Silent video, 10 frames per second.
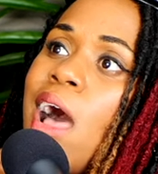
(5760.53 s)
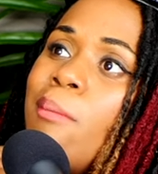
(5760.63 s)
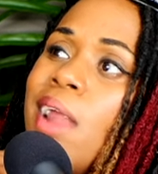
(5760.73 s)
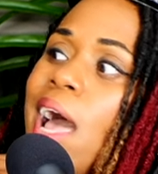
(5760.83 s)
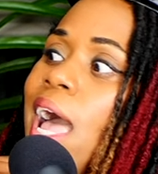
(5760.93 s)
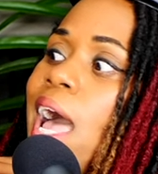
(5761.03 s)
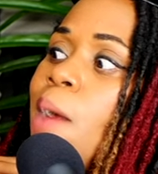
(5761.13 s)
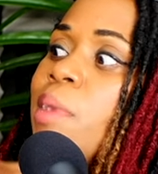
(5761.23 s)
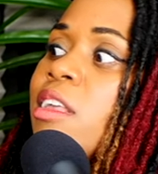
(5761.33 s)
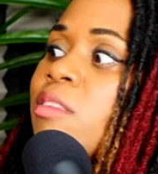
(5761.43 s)
I'm not.
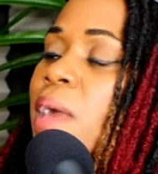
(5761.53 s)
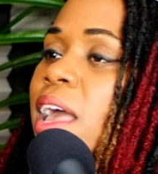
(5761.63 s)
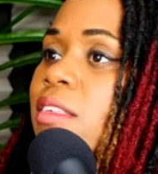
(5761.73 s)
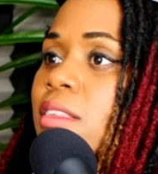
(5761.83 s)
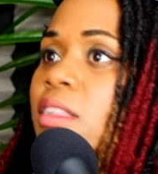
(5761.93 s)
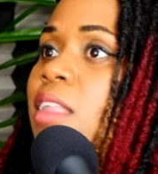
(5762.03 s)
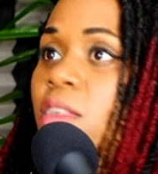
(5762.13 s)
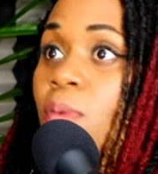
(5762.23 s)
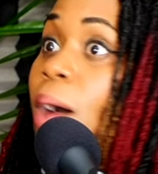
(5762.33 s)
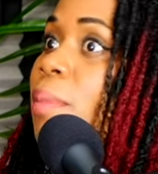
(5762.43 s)
I'm in a space, and
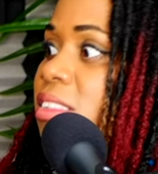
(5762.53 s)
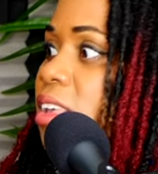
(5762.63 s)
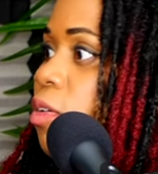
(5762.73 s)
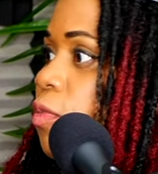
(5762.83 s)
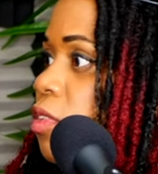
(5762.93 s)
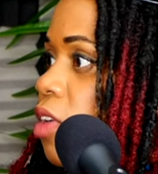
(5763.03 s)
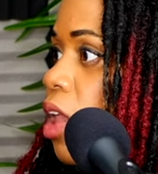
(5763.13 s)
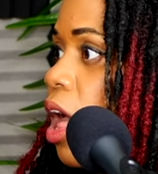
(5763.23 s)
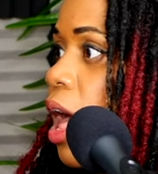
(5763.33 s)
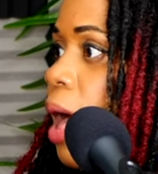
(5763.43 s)
that's why I've been single for
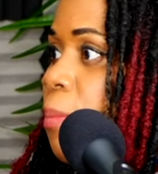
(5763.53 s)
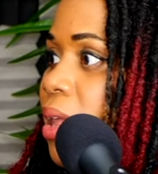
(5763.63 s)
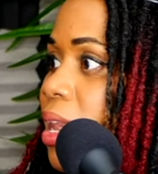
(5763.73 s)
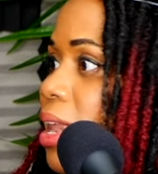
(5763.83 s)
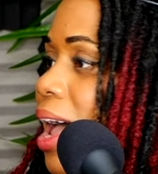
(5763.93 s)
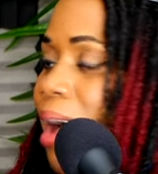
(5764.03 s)
so long. I've been.